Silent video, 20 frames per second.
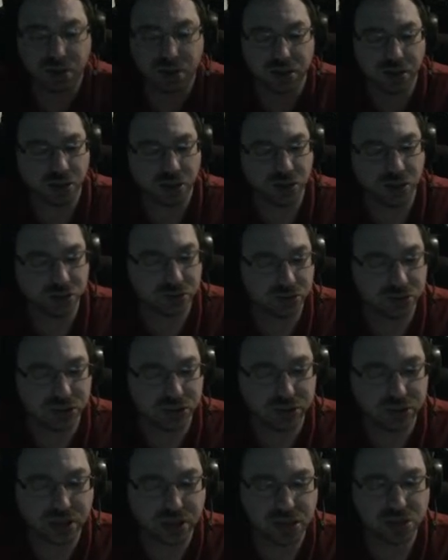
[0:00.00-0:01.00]
character
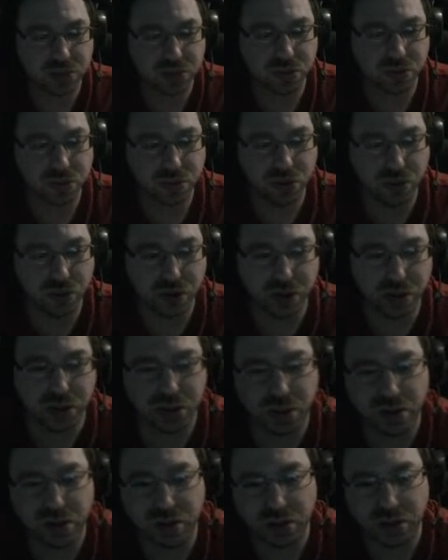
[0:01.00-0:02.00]
sheets as we're going
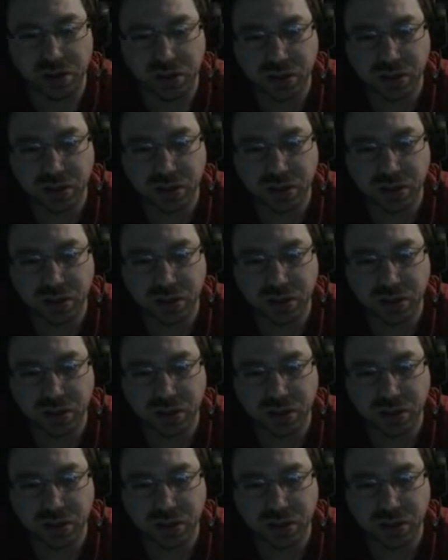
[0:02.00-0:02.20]
along.